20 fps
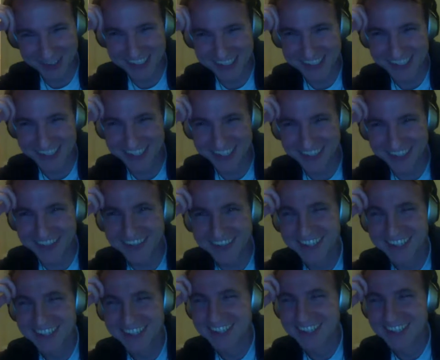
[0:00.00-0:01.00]
you know?
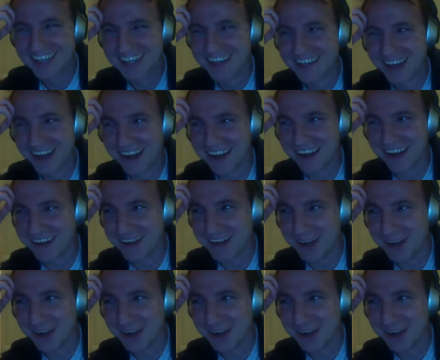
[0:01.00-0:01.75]
I don't know.